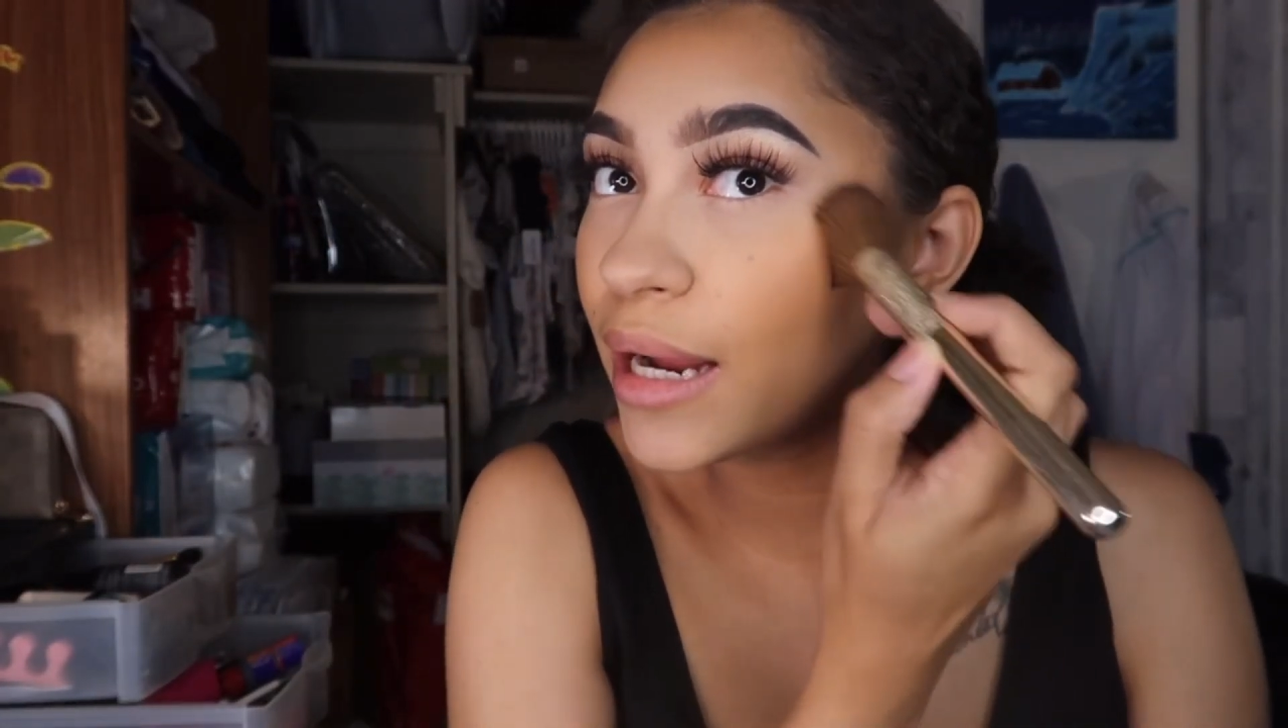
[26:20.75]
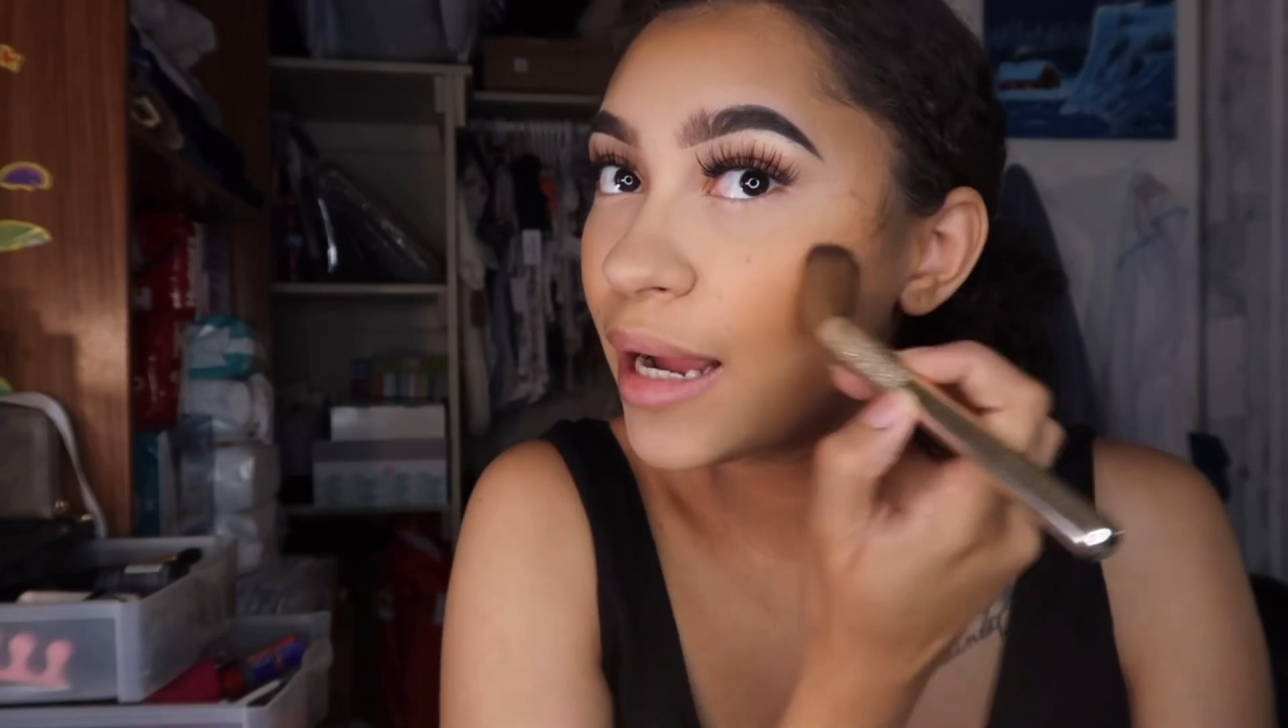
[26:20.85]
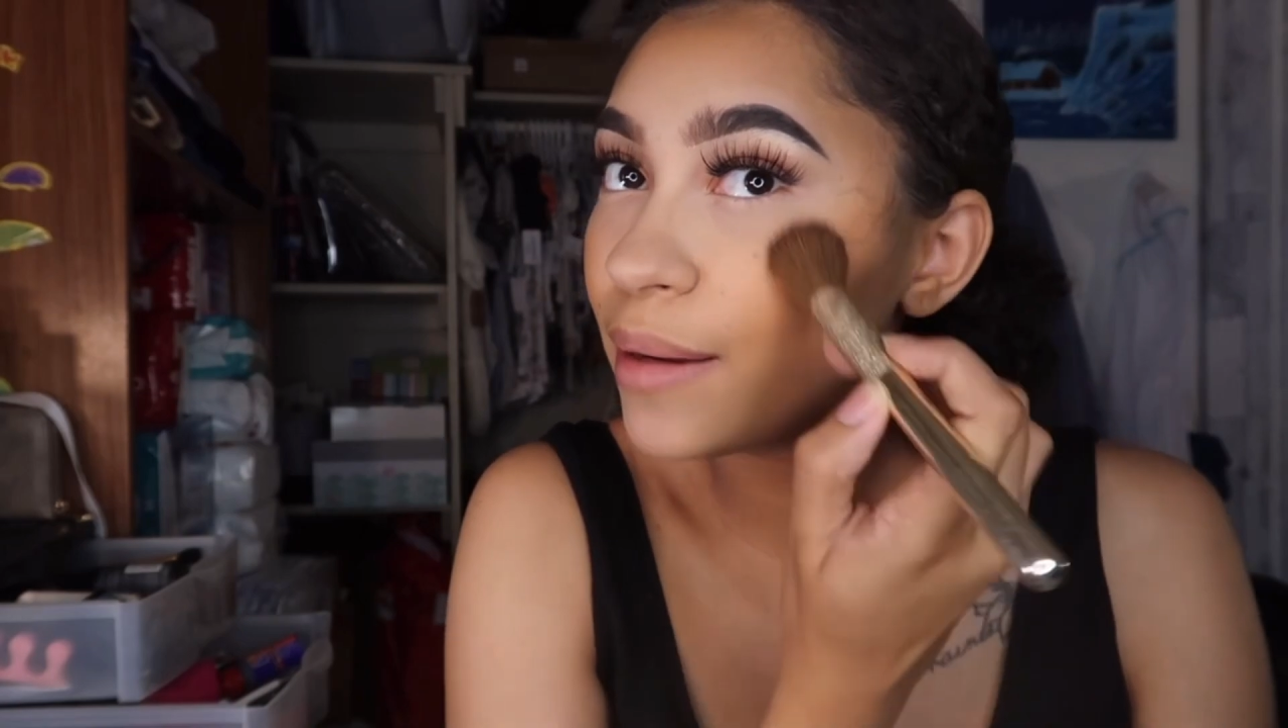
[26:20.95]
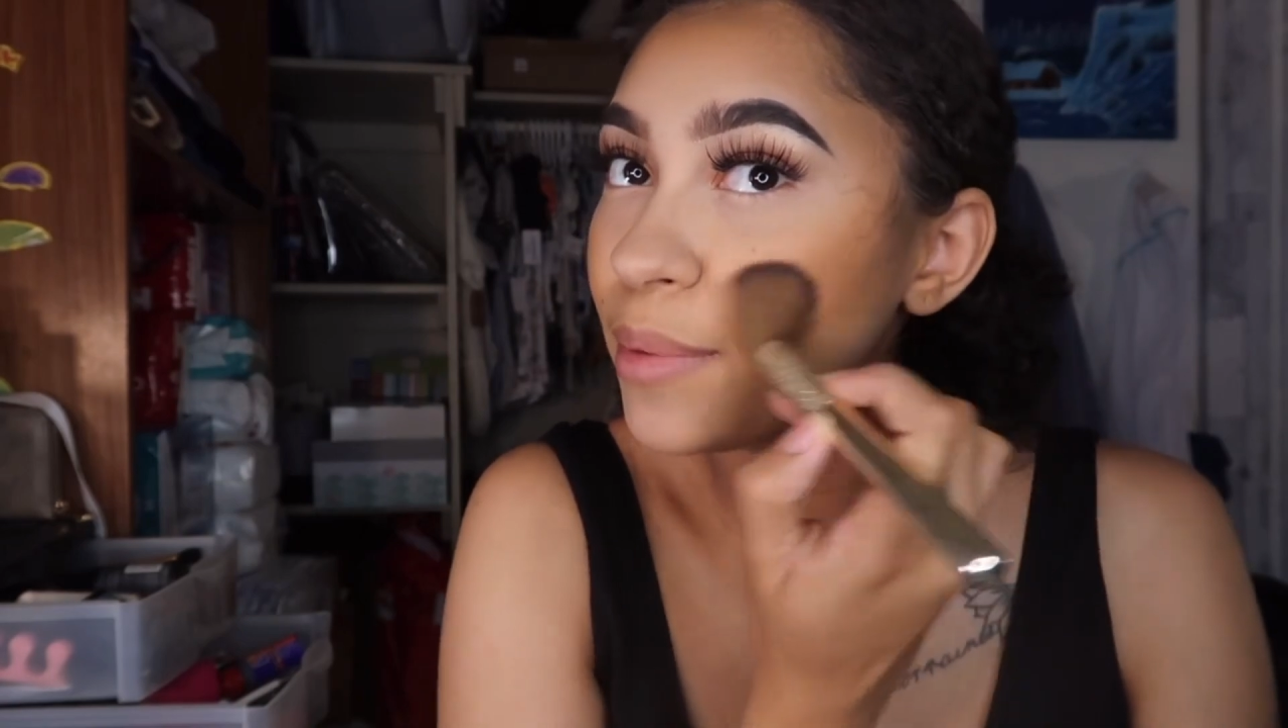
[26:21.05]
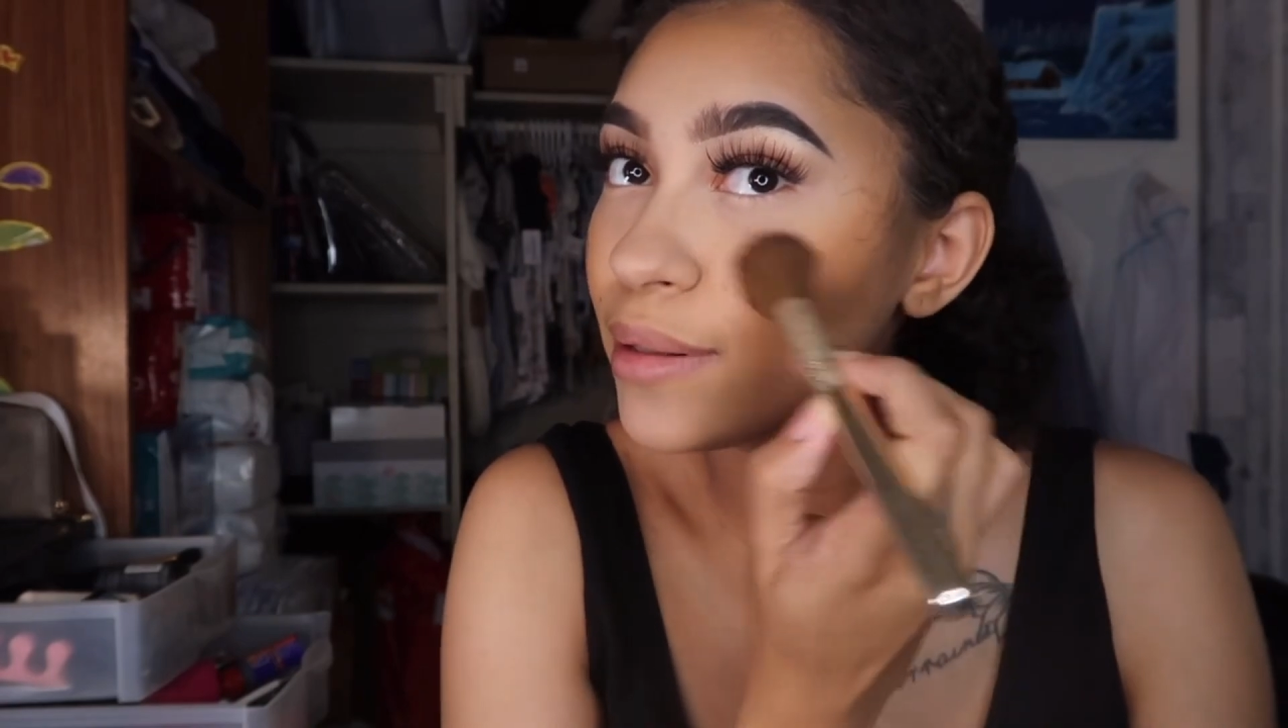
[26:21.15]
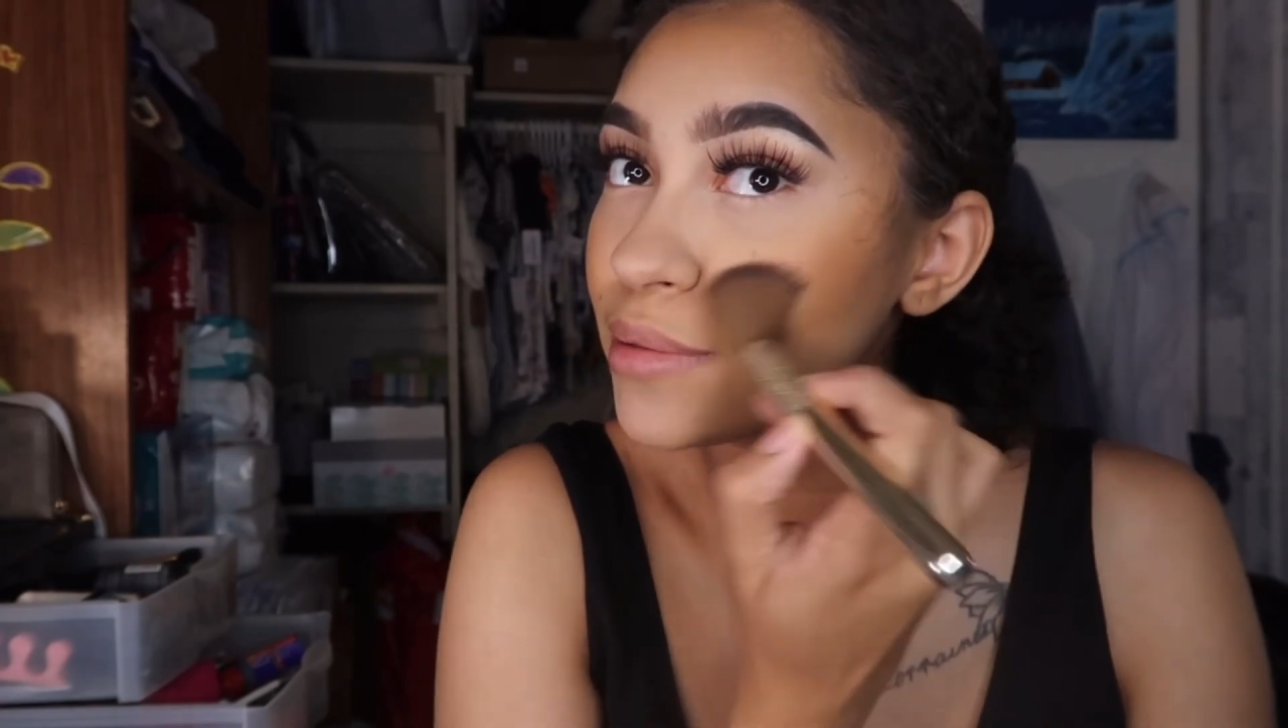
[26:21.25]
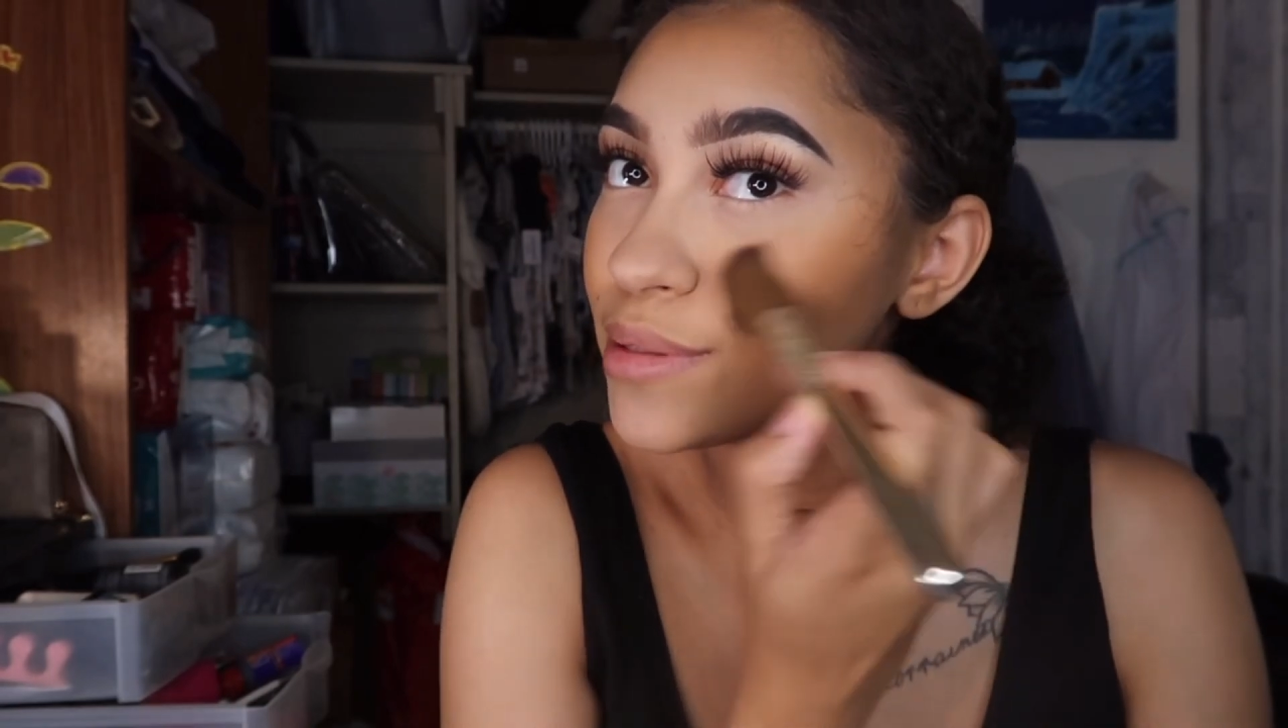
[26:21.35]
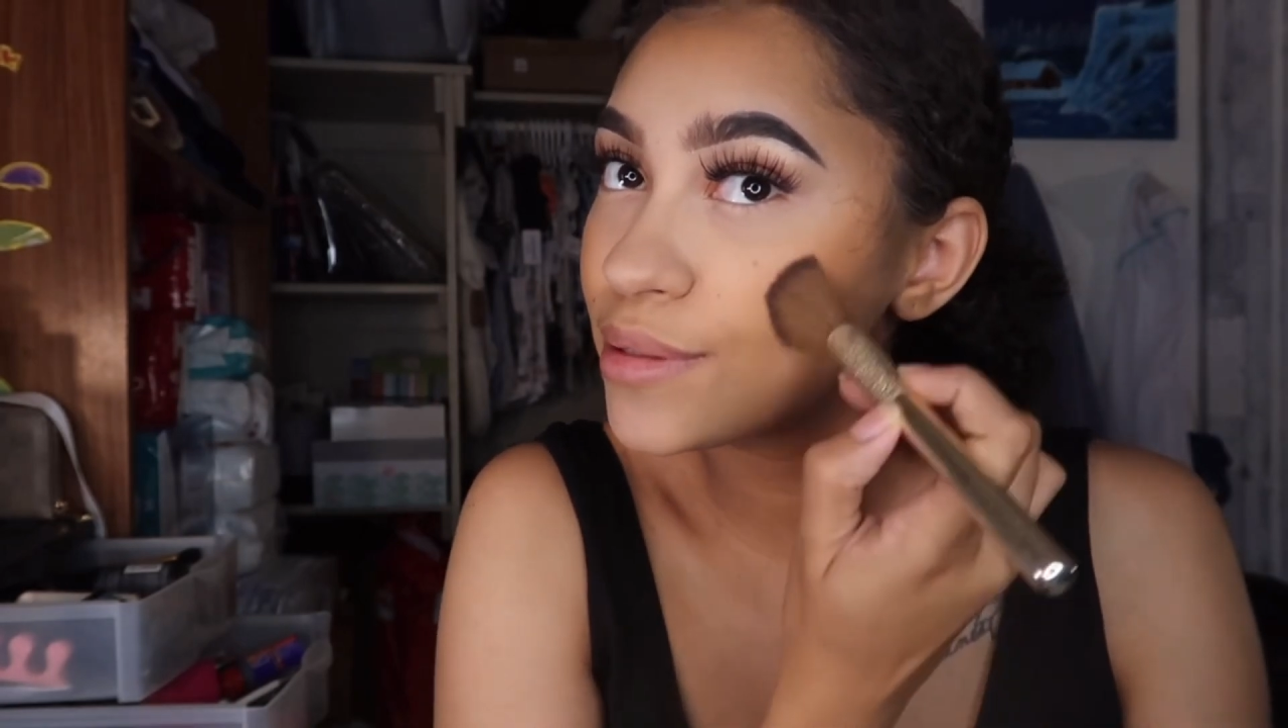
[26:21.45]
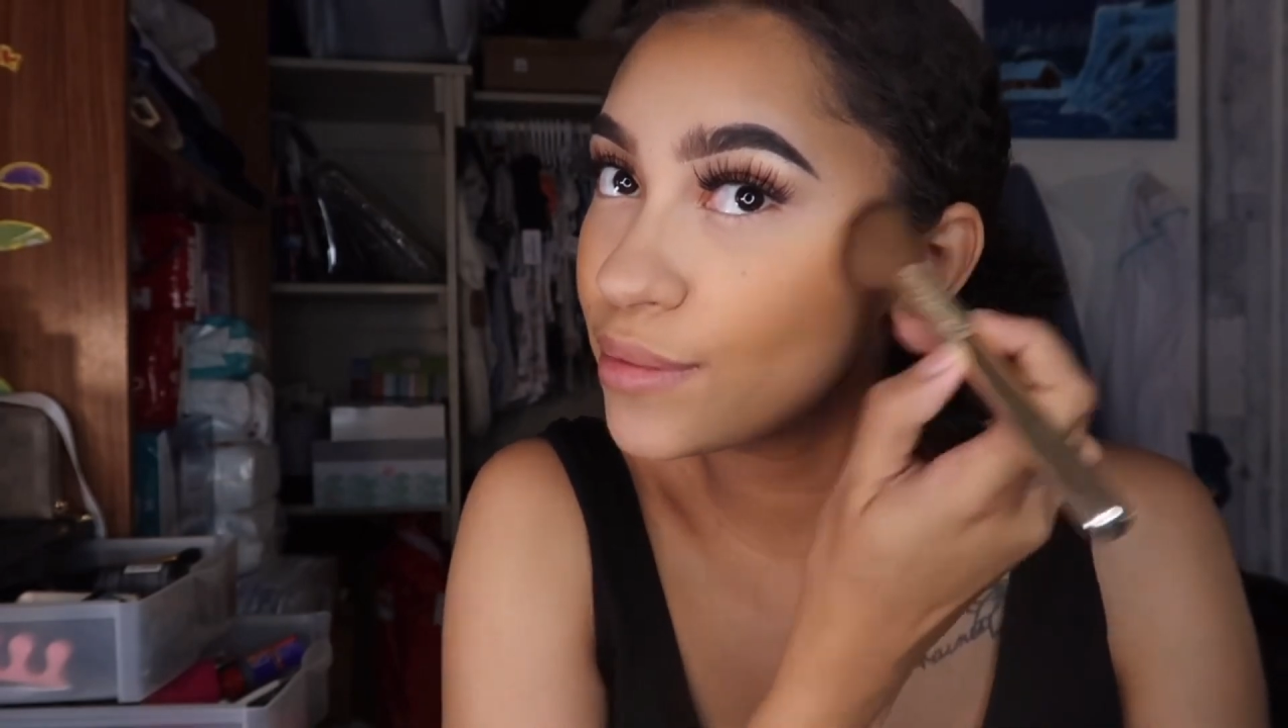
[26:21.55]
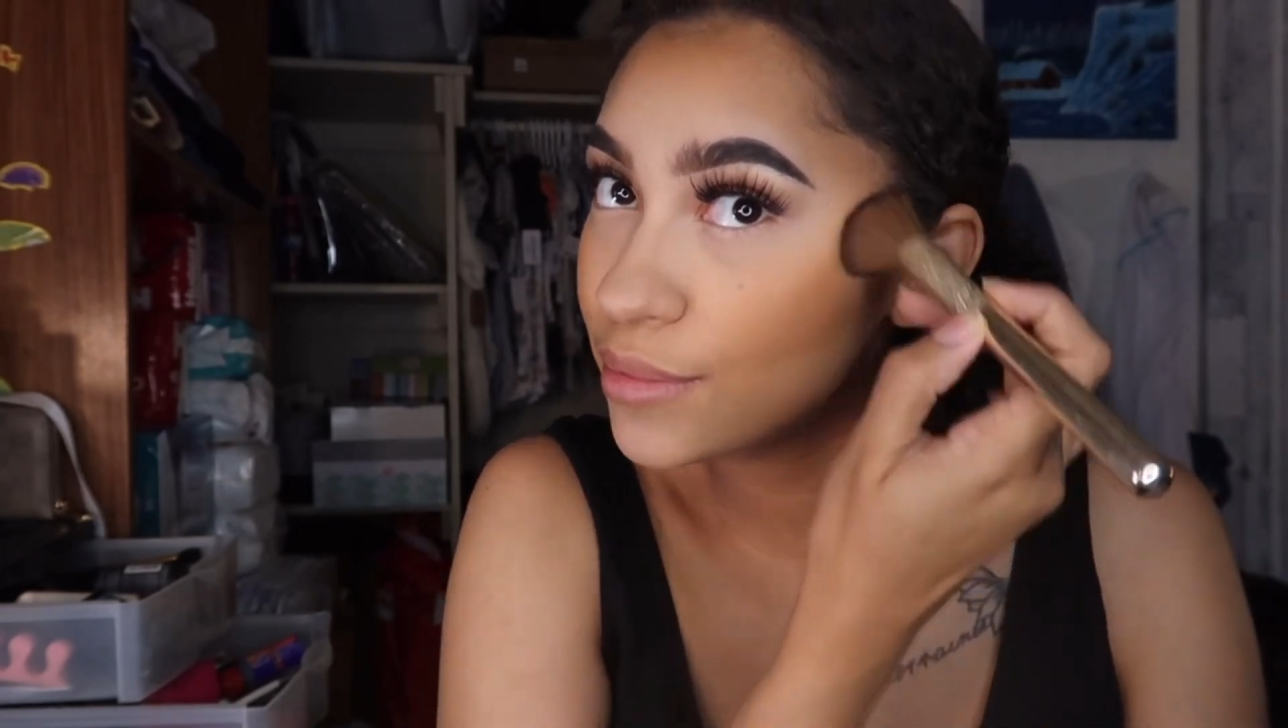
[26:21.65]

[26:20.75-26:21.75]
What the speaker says: eyebrows too.